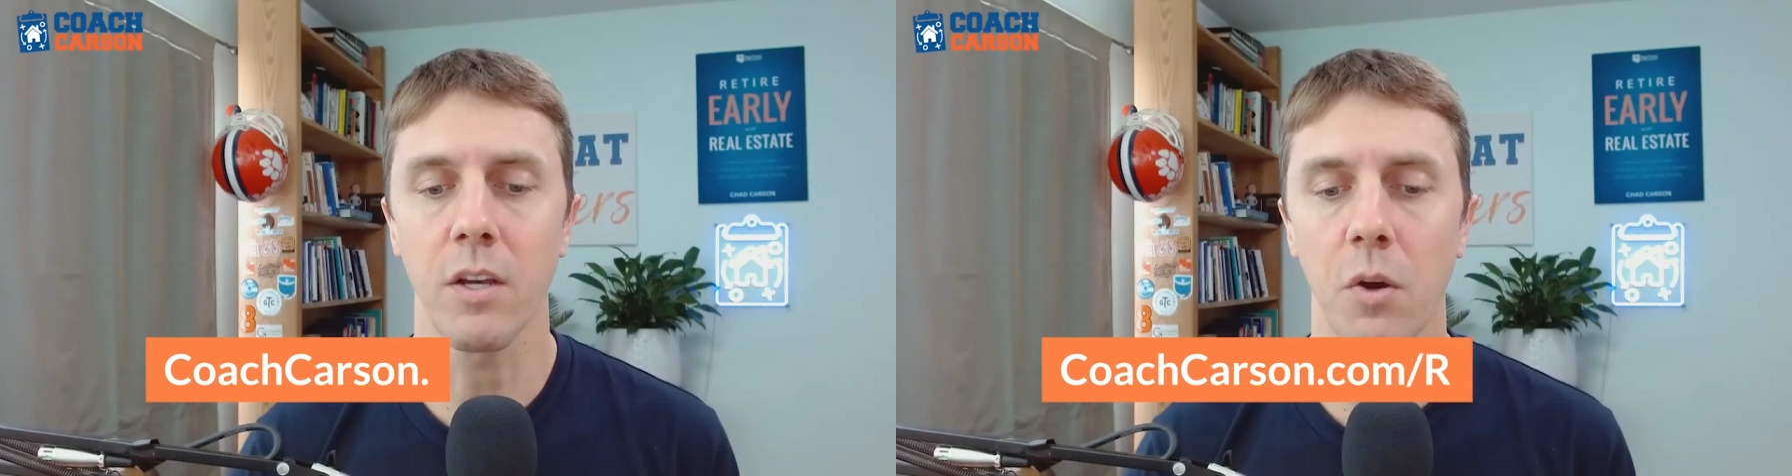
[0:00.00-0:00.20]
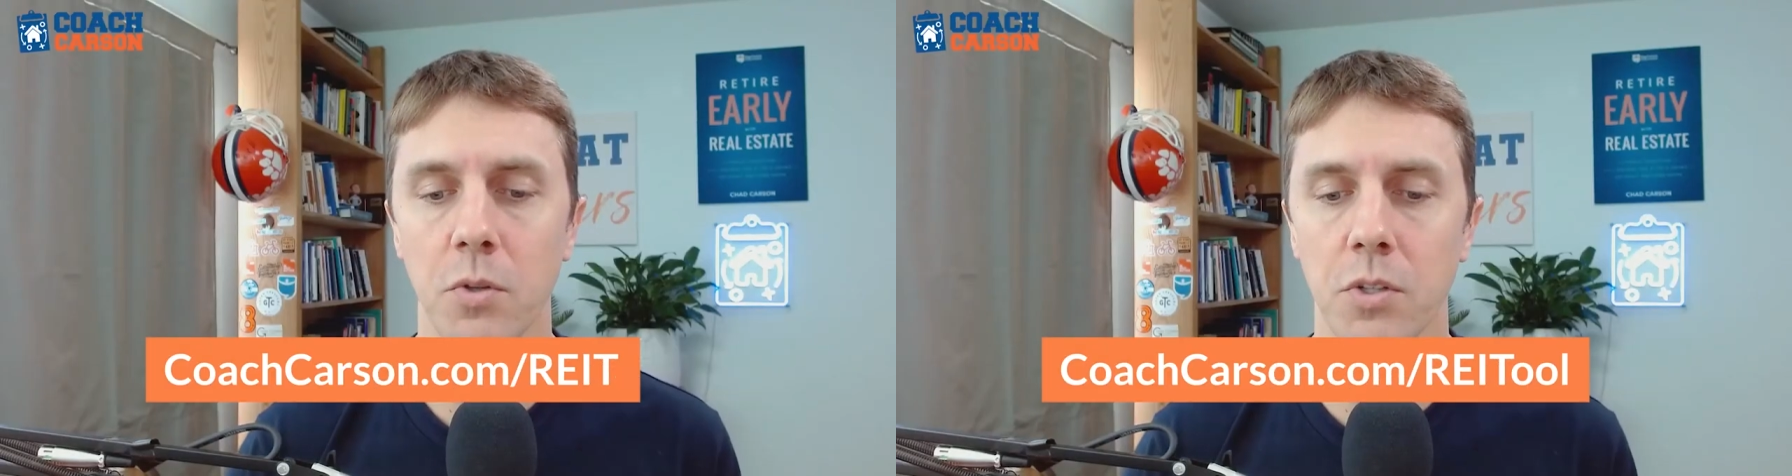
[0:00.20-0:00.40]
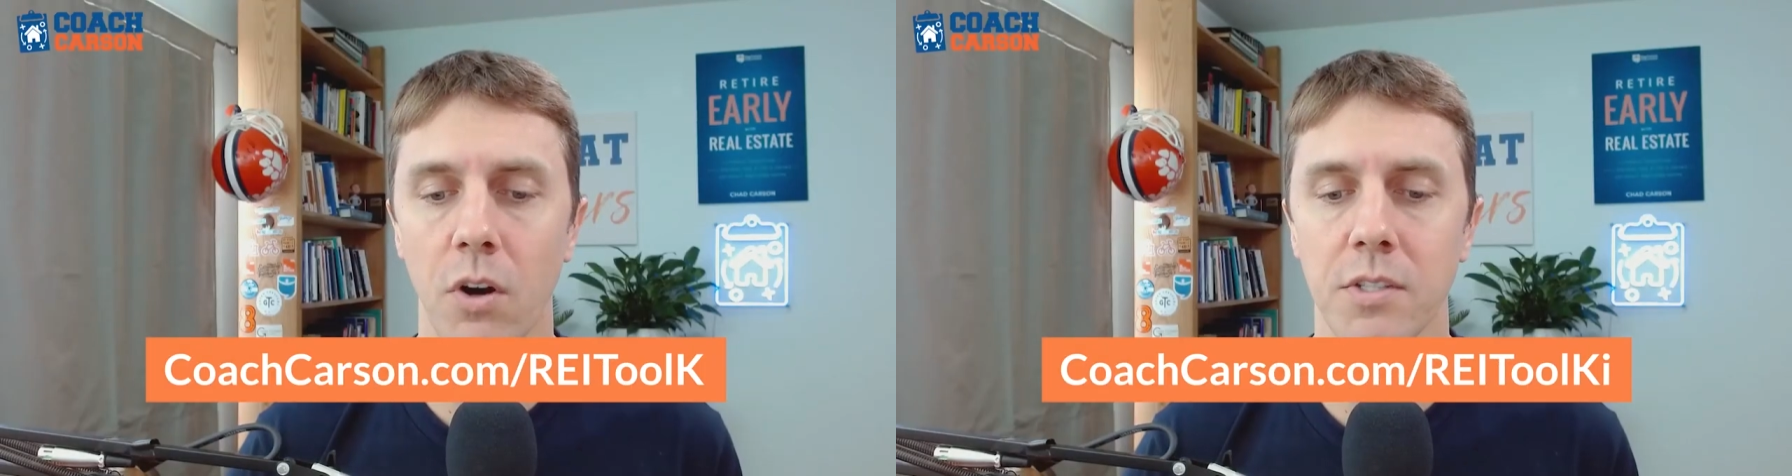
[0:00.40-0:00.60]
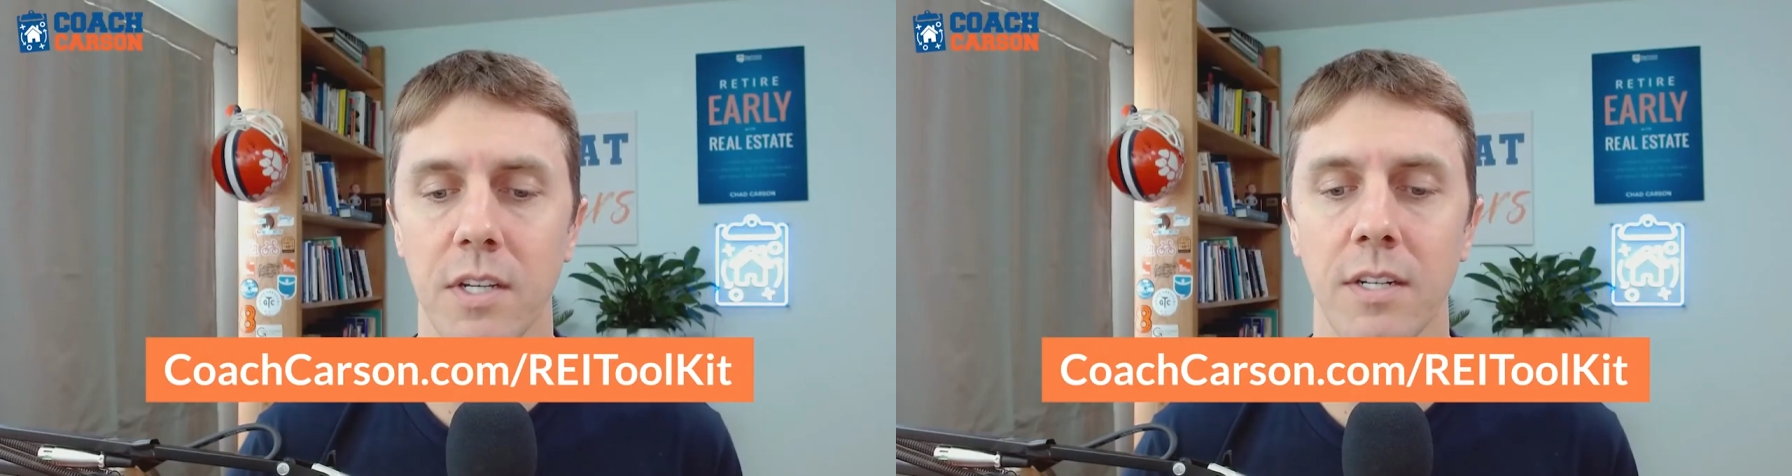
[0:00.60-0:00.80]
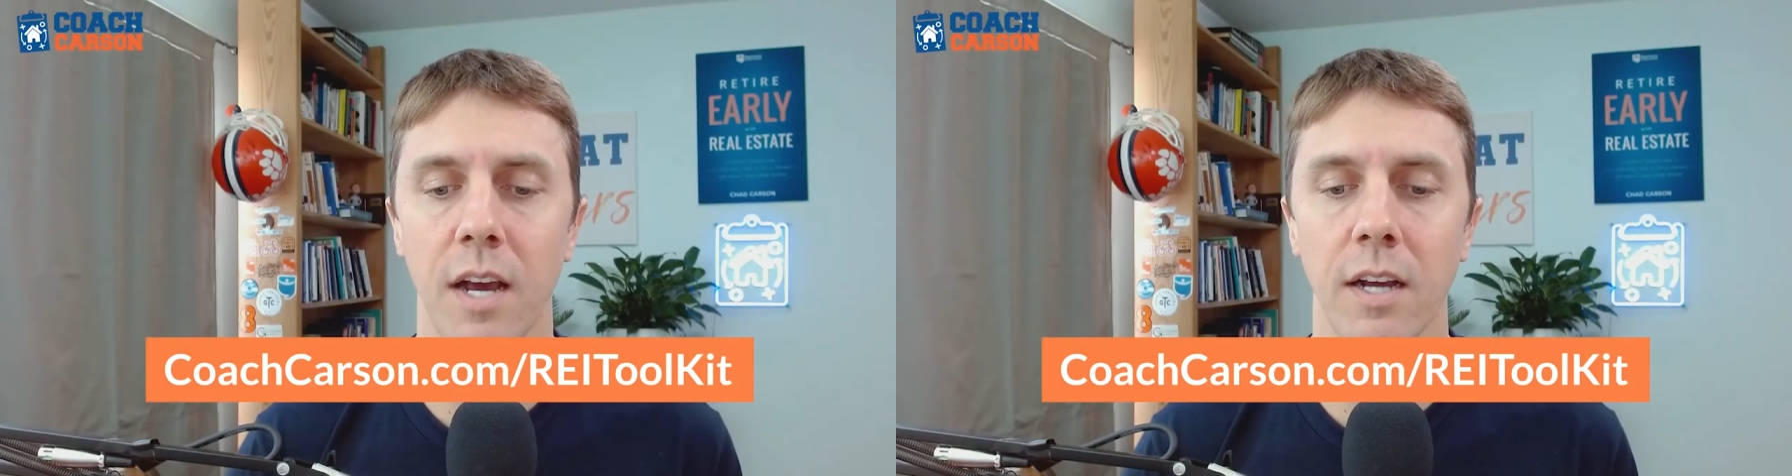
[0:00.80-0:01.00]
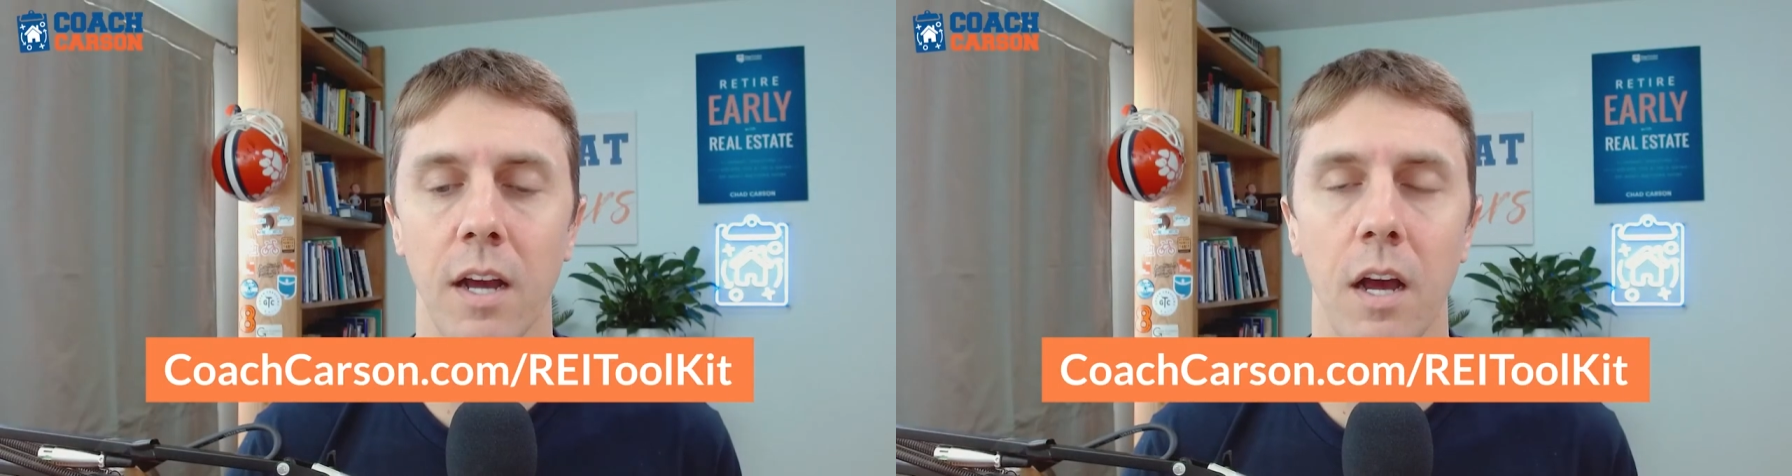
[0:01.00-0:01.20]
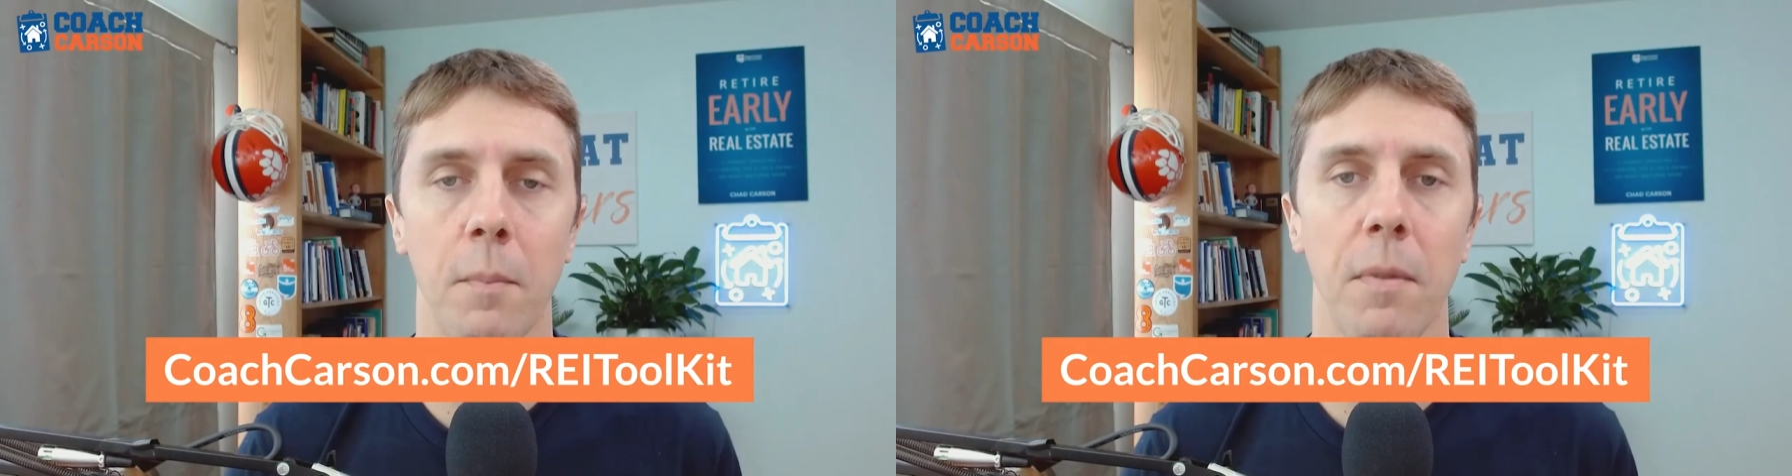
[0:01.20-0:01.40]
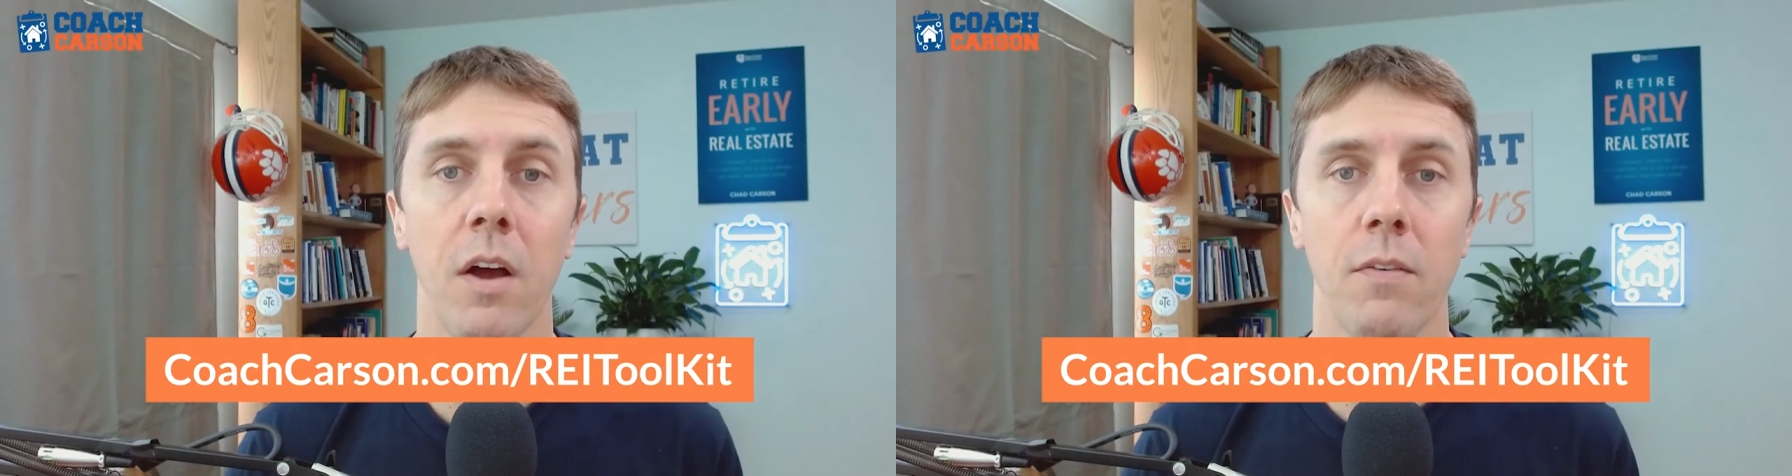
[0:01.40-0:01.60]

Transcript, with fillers: coachcarson.com